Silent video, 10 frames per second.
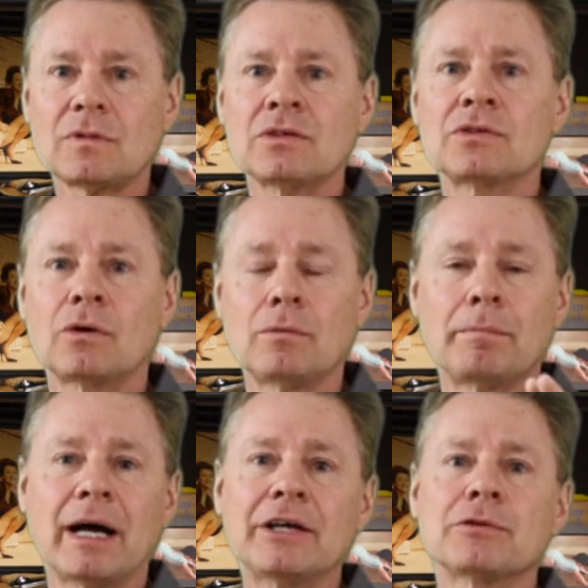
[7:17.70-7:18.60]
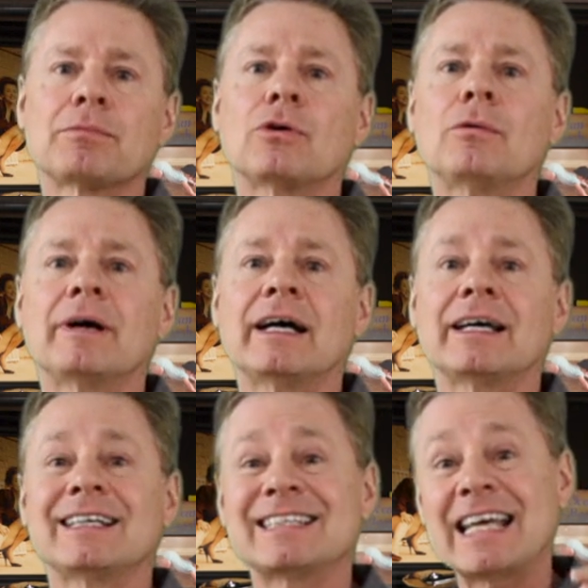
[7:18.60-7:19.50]
So buy your
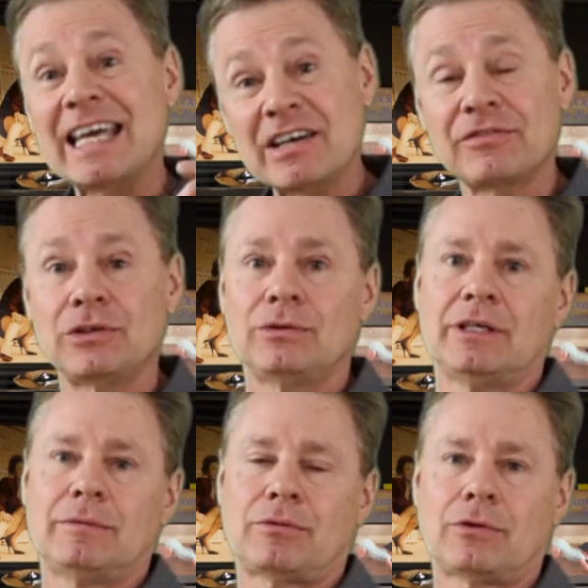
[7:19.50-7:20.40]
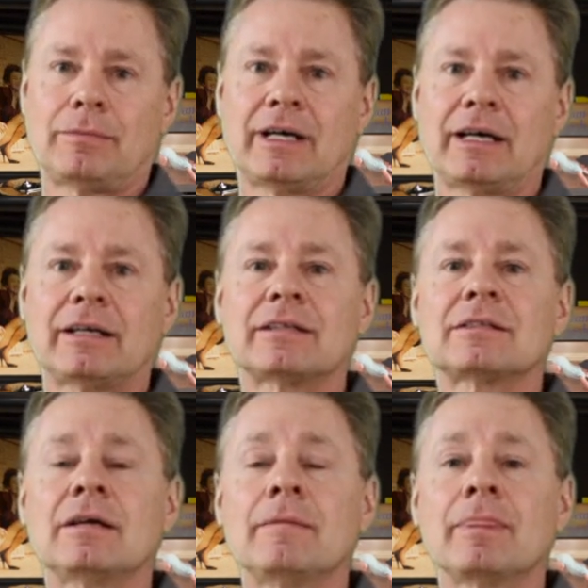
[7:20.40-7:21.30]
probiotics, if you need
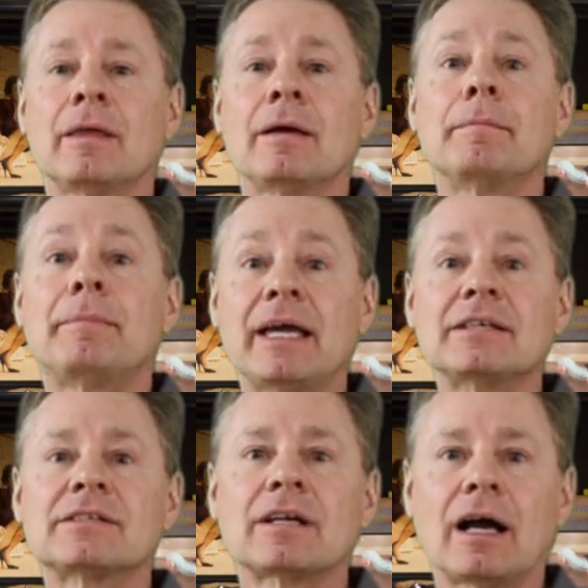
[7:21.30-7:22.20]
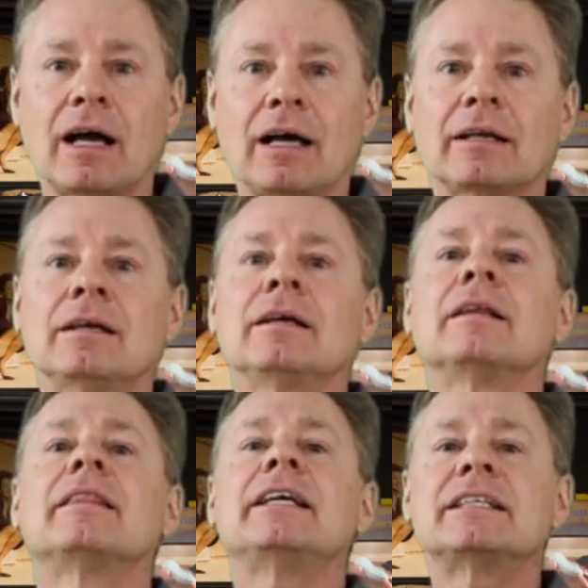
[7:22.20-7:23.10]
probiotics, based
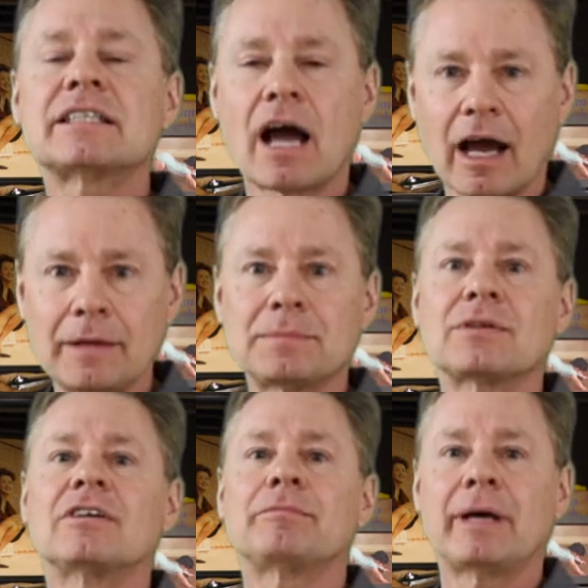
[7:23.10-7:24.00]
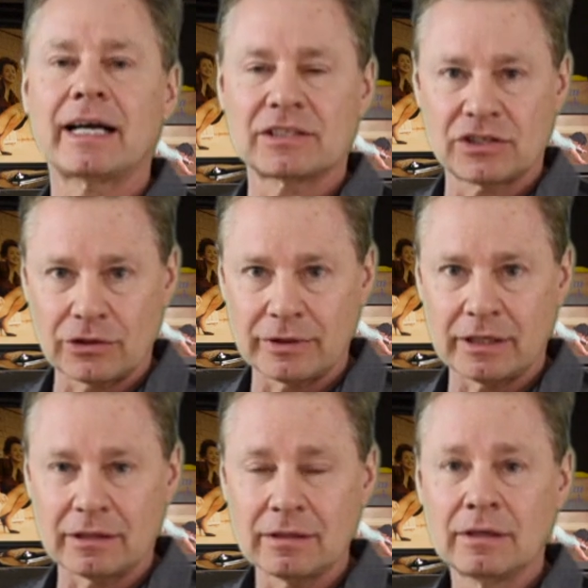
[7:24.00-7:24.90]
on the types of
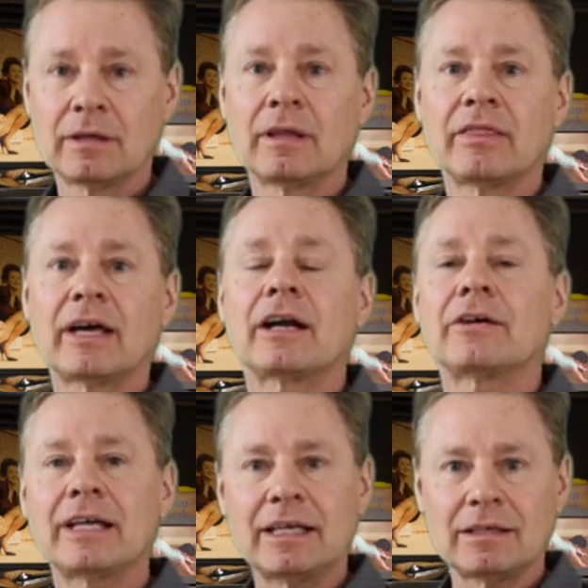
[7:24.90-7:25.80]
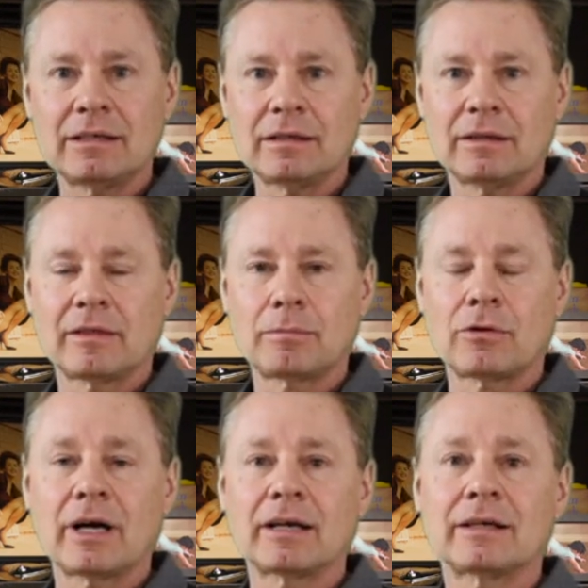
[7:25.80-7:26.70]
bacteria that are in the
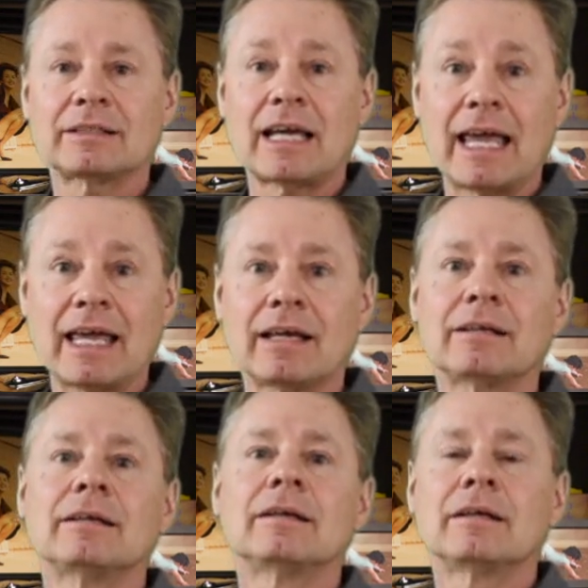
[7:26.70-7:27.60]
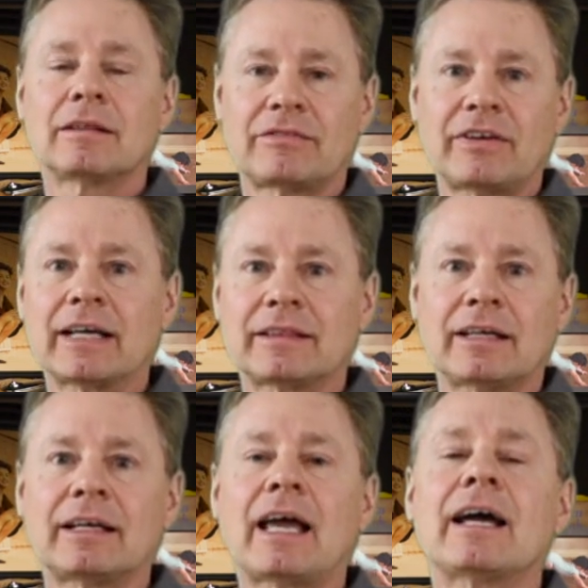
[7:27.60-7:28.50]
product and the fact
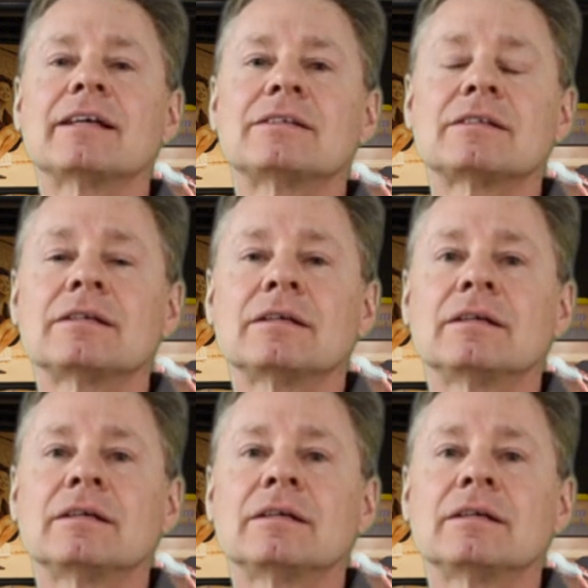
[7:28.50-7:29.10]
that it has